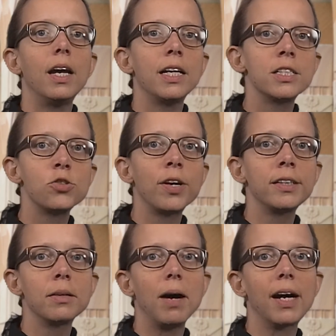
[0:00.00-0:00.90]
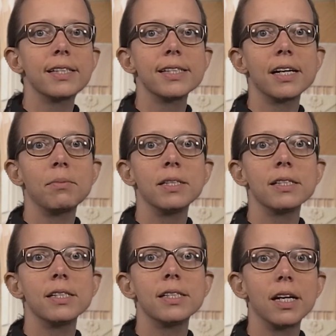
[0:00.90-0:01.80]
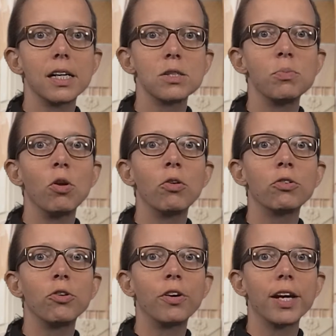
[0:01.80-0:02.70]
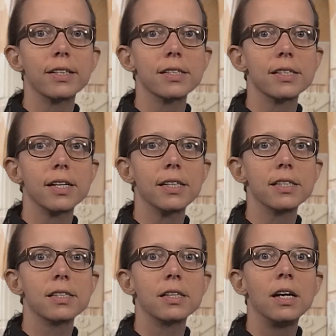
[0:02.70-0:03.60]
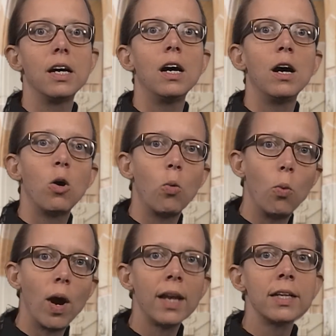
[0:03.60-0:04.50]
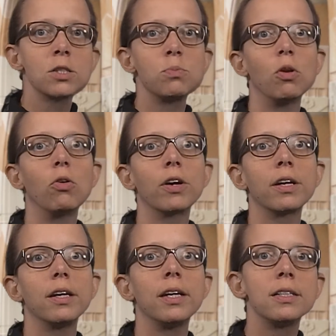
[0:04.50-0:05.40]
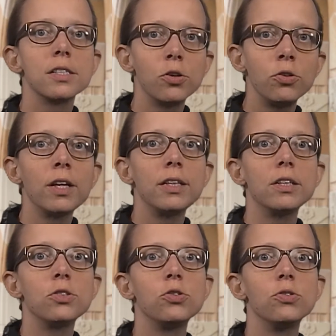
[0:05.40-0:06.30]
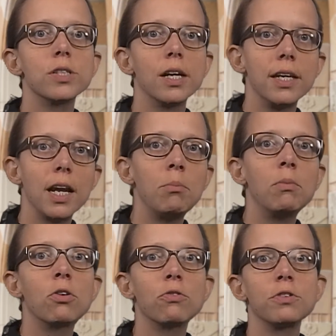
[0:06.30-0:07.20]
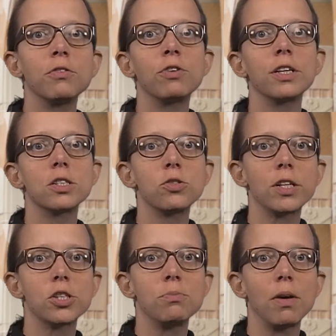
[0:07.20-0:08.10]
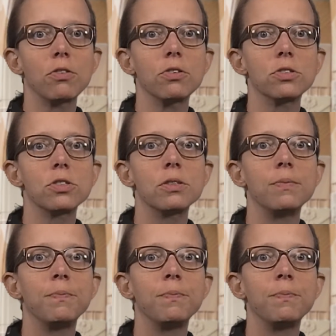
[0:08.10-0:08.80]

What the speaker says: Extracting market segments is an exploratory exercise. While exploring, it is a good idea to use a number of different extraction methods.